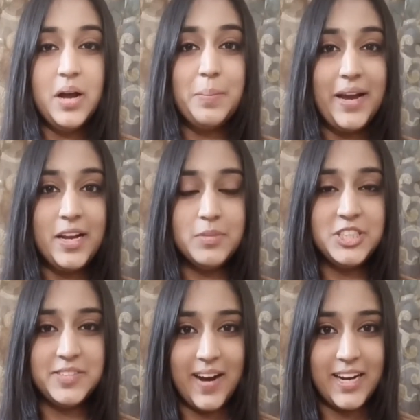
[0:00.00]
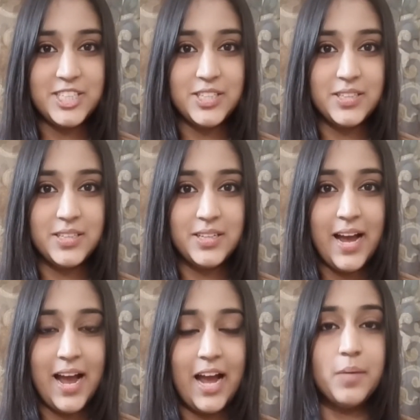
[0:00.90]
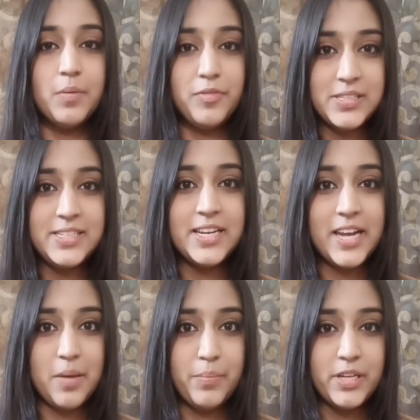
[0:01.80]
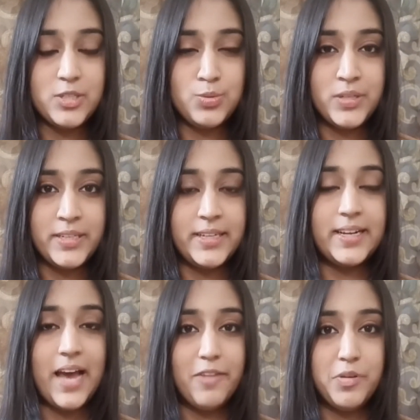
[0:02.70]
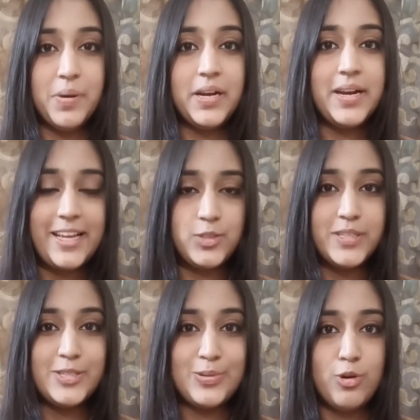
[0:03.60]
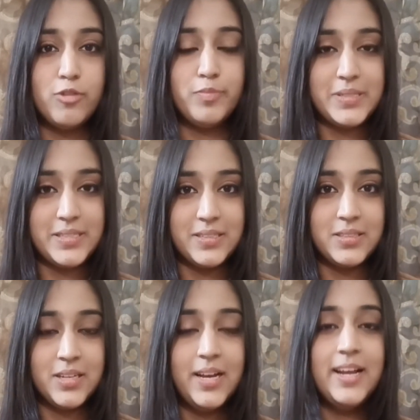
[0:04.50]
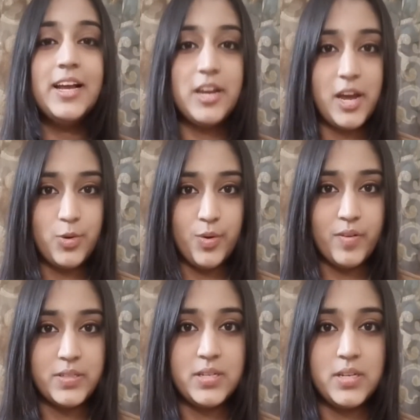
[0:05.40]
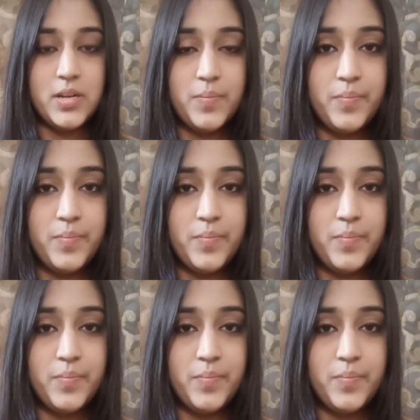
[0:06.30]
my name is Shivani Zindal and I'm a first year MBA student at IFMR Graduate School of Business, Krea University.